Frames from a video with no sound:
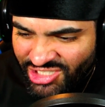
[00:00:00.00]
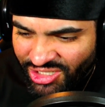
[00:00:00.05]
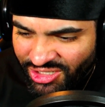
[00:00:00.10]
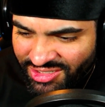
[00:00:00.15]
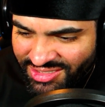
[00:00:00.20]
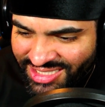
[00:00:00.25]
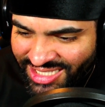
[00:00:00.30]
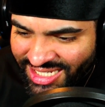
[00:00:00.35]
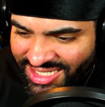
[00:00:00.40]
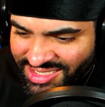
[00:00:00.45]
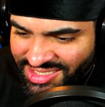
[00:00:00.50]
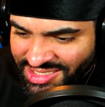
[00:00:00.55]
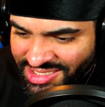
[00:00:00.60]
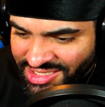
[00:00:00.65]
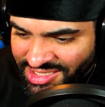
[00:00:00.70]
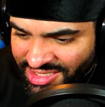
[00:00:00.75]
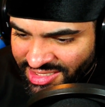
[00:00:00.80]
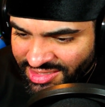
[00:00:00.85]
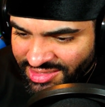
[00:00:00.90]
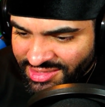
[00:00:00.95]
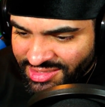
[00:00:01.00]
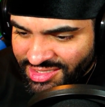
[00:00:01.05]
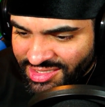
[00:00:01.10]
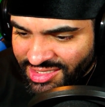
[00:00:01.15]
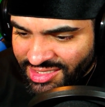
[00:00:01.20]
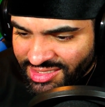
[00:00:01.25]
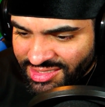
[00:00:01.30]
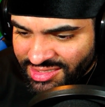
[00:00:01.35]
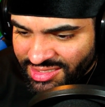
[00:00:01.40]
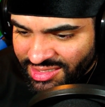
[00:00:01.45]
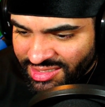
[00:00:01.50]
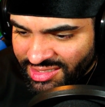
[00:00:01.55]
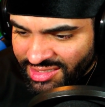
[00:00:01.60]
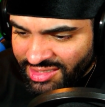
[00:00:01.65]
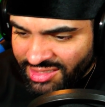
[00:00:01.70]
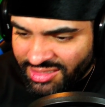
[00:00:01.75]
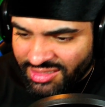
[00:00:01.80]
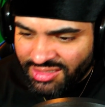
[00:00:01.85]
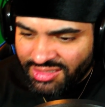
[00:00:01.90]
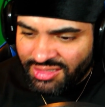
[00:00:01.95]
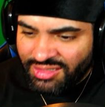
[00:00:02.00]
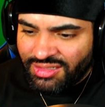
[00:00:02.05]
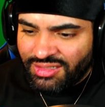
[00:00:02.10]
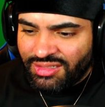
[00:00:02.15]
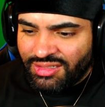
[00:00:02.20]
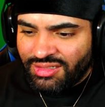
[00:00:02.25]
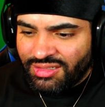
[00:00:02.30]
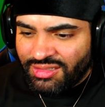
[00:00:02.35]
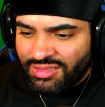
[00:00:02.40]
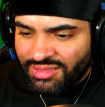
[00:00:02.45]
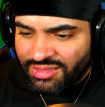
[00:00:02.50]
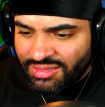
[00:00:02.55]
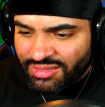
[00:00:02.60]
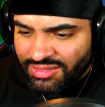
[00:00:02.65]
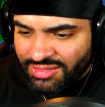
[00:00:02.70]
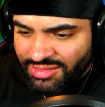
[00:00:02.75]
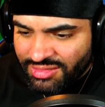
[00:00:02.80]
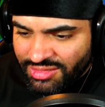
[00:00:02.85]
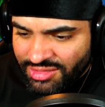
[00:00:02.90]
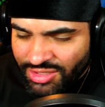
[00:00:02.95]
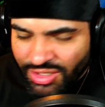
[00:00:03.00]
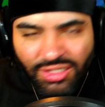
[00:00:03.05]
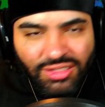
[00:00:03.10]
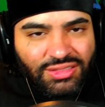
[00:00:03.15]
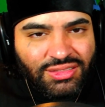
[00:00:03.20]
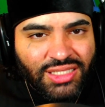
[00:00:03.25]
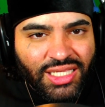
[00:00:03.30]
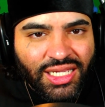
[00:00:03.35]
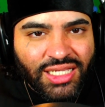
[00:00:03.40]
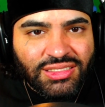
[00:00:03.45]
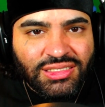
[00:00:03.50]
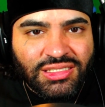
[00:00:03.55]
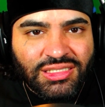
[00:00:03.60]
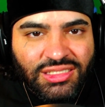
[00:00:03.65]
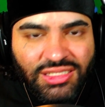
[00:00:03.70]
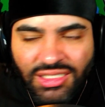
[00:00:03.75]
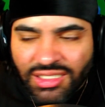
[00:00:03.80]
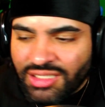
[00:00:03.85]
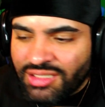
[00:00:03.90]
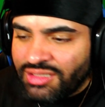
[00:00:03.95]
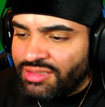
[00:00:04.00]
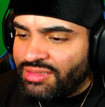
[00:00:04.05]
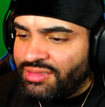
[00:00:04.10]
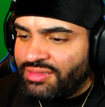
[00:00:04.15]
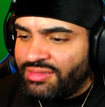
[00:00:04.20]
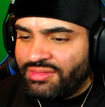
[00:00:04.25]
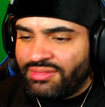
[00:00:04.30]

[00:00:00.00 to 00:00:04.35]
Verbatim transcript: talk that shit, Geezy. Talk that shit. All